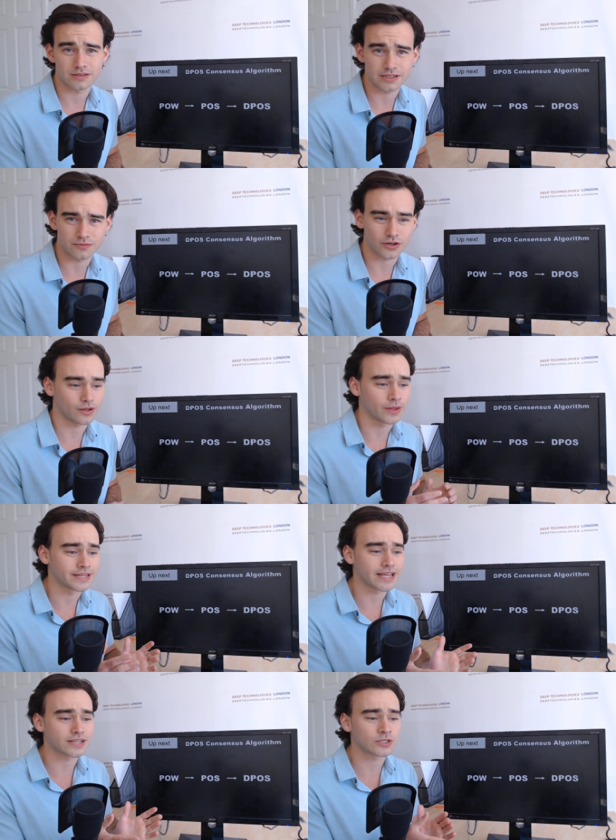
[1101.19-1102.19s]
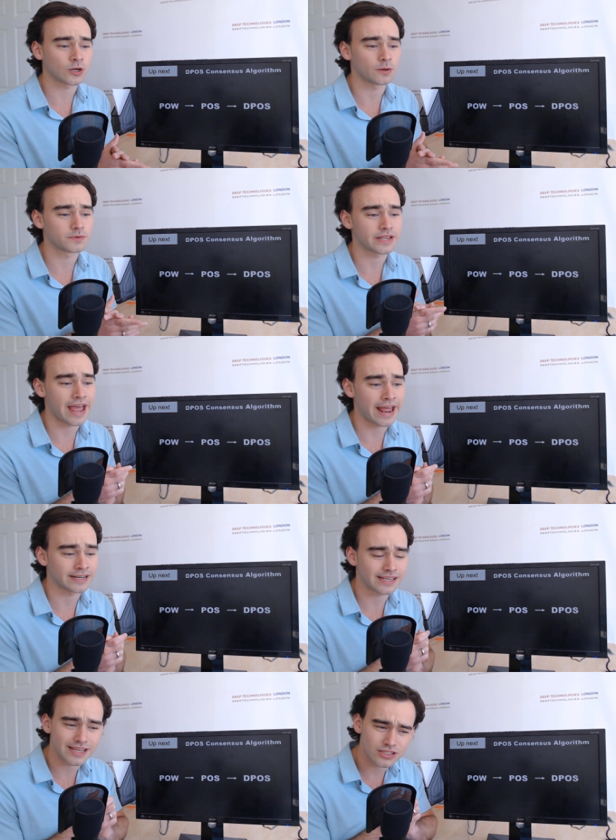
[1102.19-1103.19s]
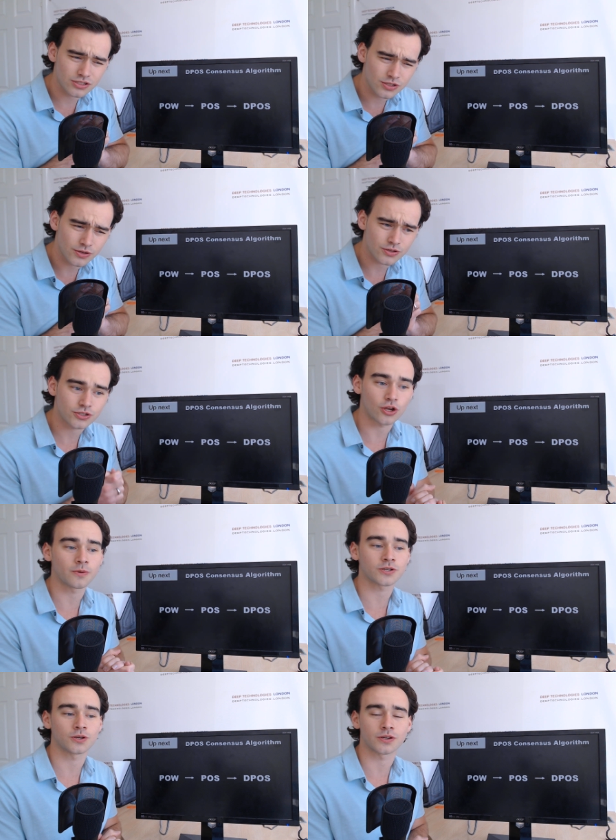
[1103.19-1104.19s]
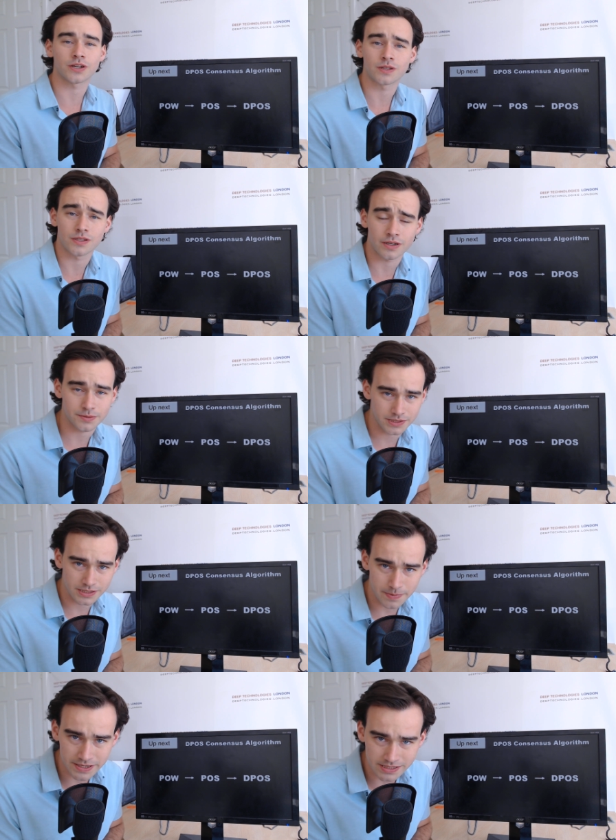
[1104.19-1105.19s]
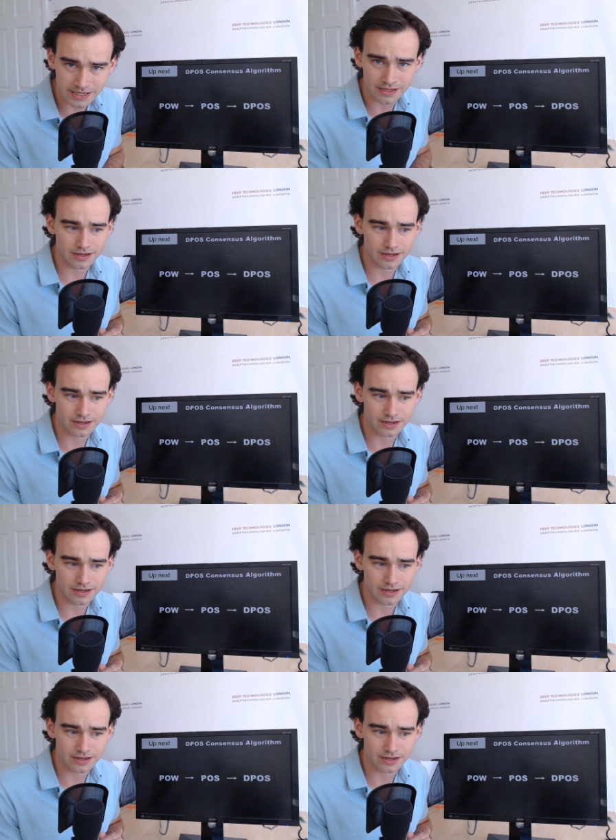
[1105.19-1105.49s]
They can run it on their desktops, and it took so much longer than I was expecting,